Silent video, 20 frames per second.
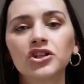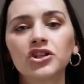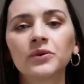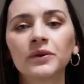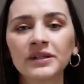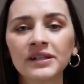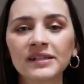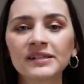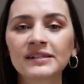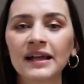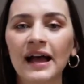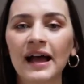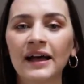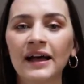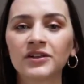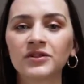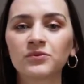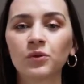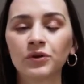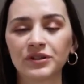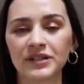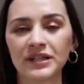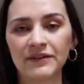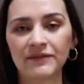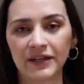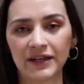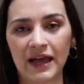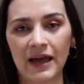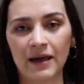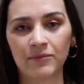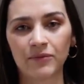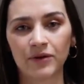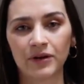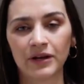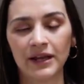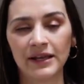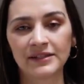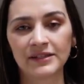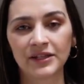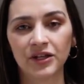To understand what David
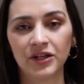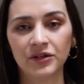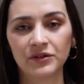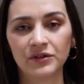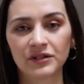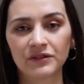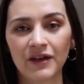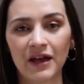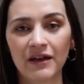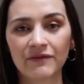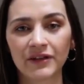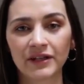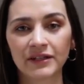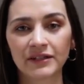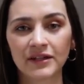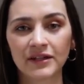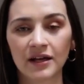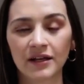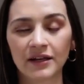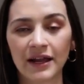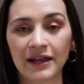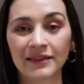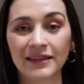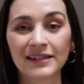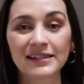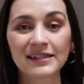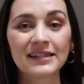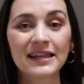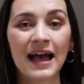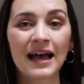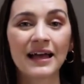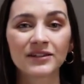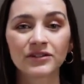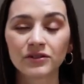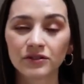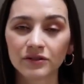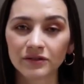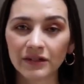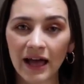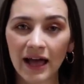Cameron is accused of having done and the
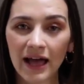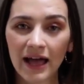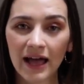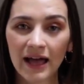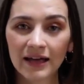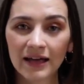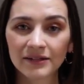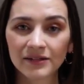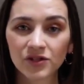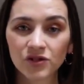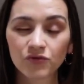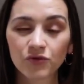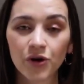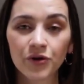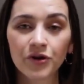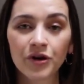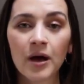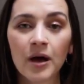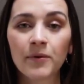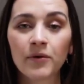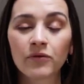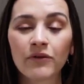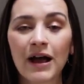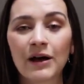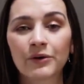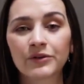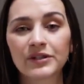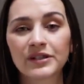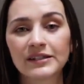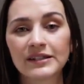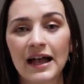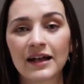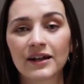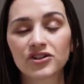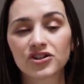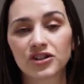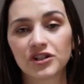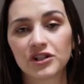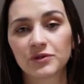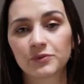scandal that has grown up around his
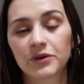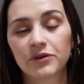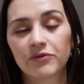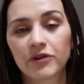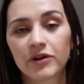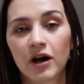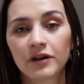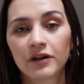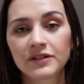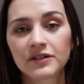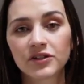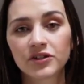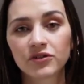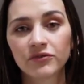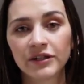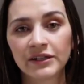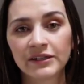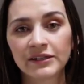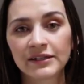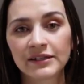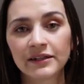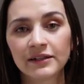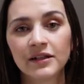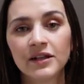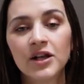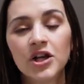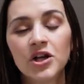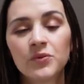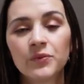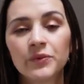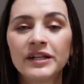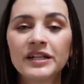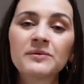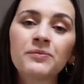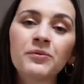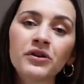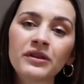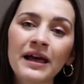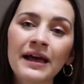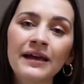actions with regards to Greensill, we need
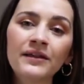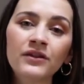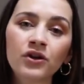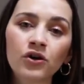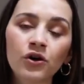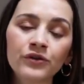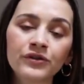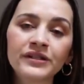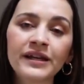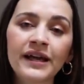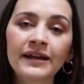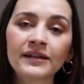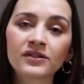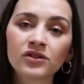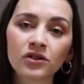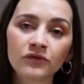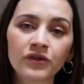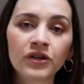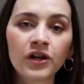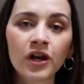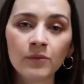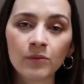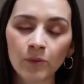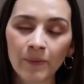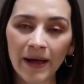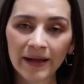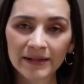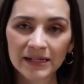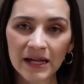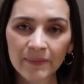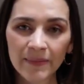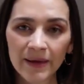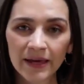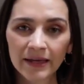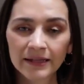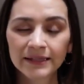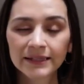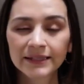to put that in the context of the global pandemic.